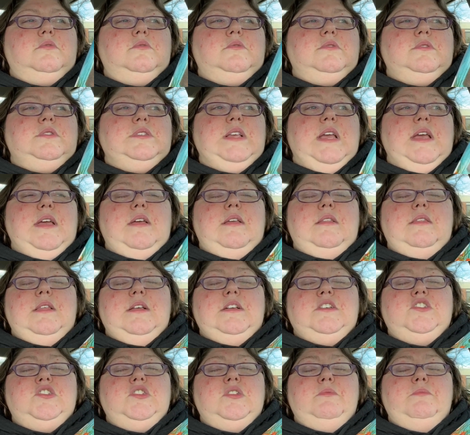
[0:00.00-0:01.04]
saying
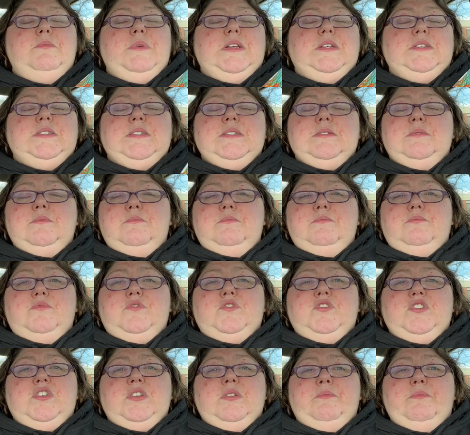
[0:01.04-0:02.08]
that she missed,
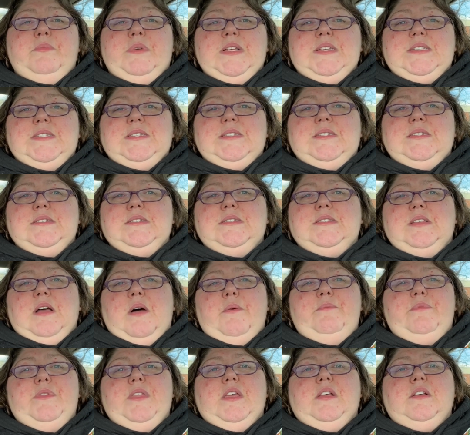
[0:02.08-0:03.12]
she missed
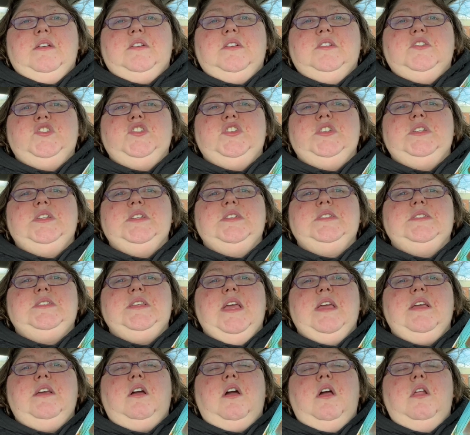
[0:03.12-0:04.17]
something because she didn't
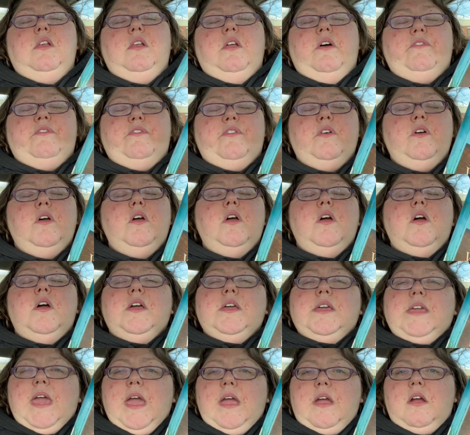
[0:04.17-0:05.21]
take enough
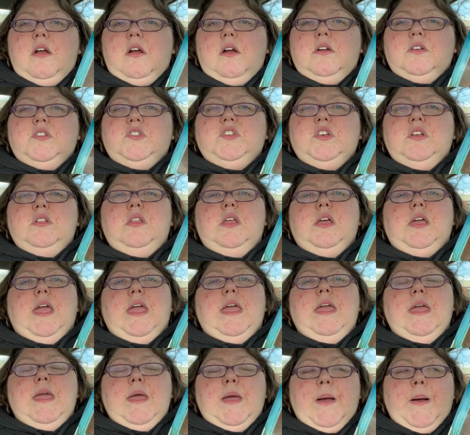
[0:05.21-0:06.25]
care to look
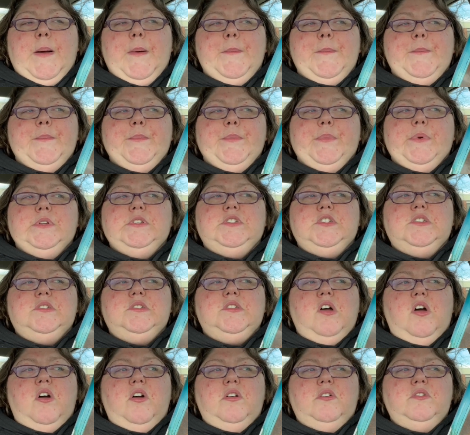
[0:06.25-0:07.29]
at him, which it's
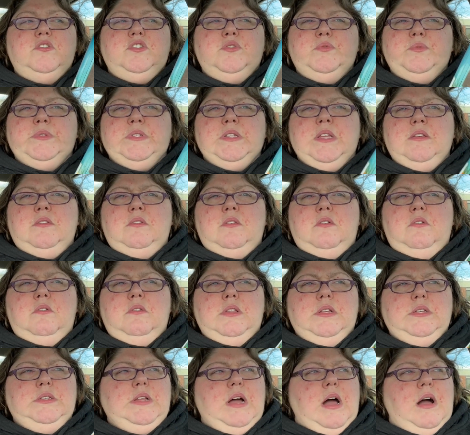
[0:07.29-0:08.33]
hard. She was like the
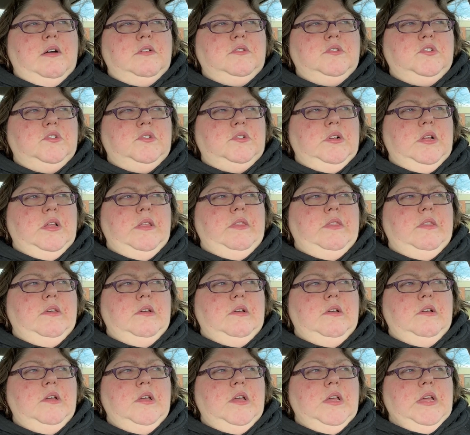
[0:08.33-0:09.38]
only doctor in
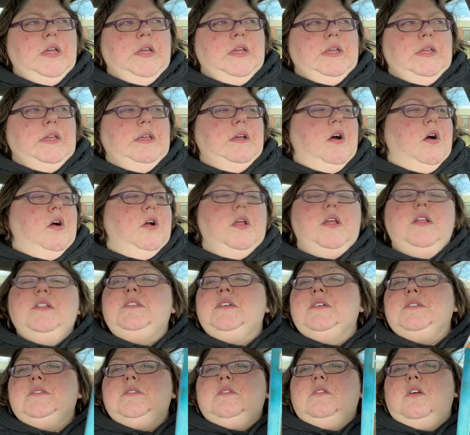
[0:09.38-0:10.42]
the E R. It
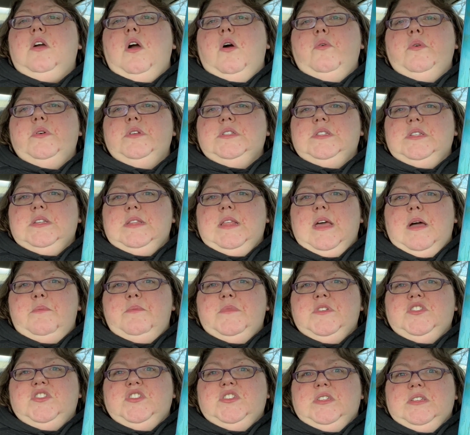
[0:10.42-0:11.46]
doesn't go into that
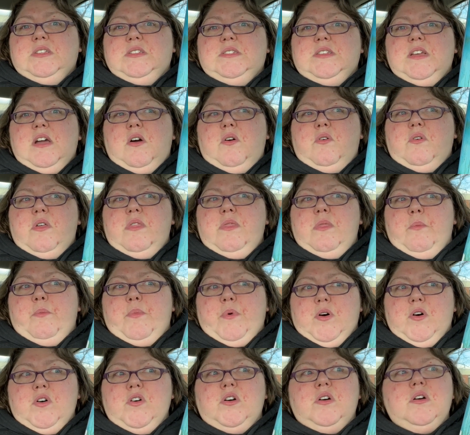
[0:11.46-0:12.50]
much detail in the
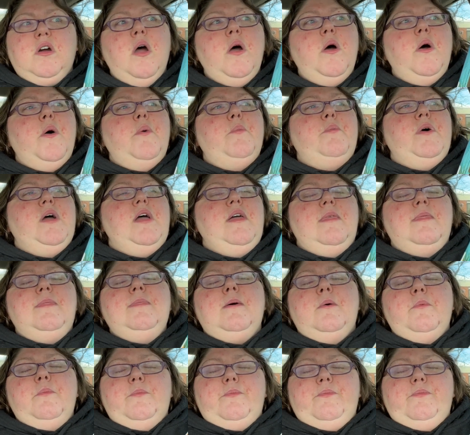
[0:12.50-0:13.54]
book, but in
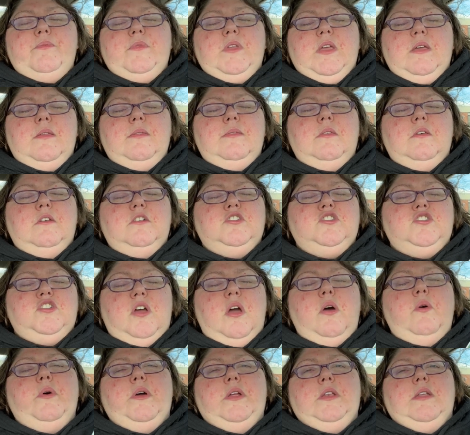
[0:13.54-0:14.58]
the in the
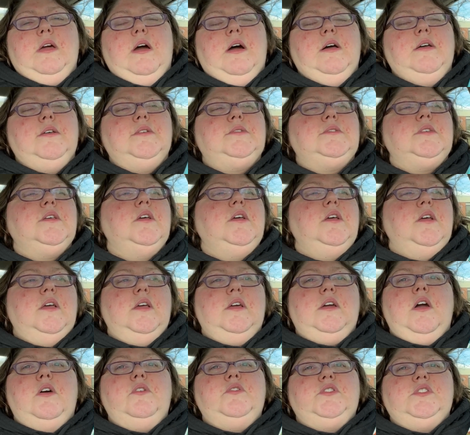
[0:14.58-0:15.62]
show it does. It
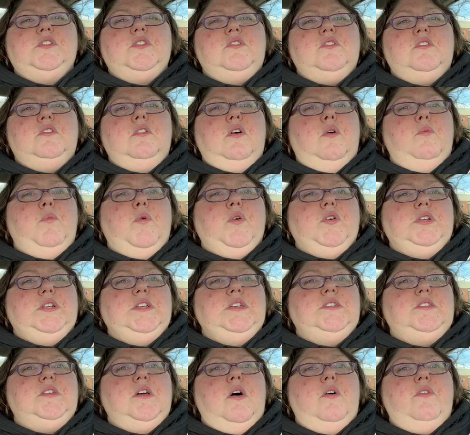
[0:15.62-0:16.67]
goes into a little more
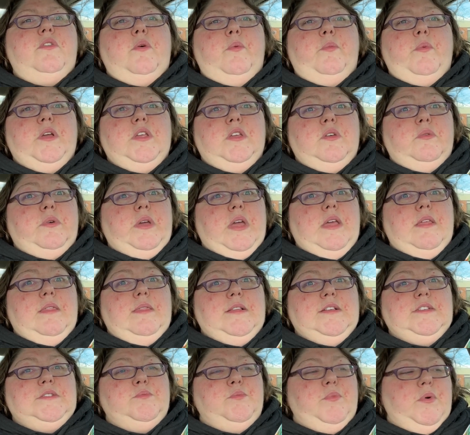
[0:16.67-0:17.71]
detail than what you get in
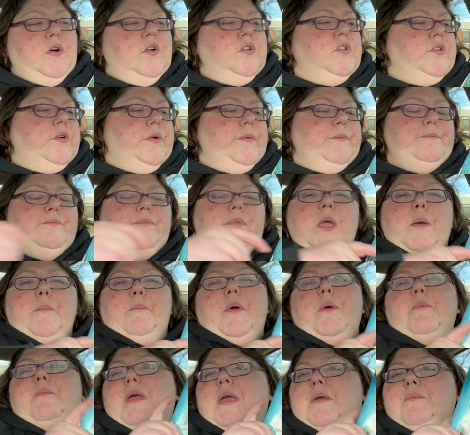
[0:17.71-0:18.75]
this book,
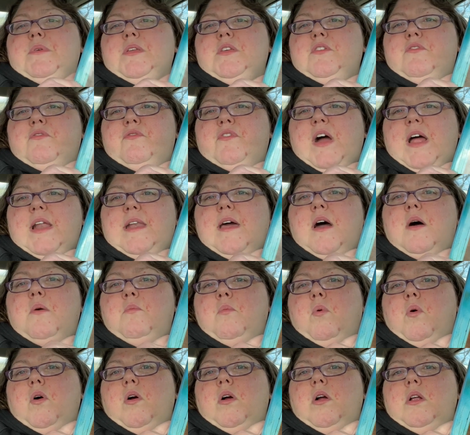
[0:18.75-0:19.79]
but maybe you find out
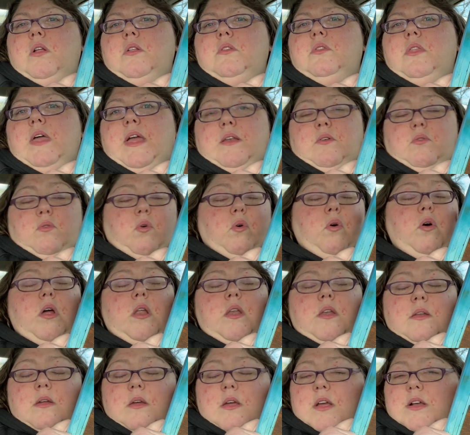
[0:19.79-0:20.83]
more later
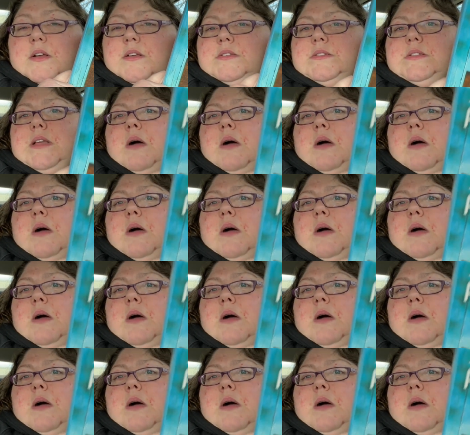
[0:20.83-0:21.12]
on, because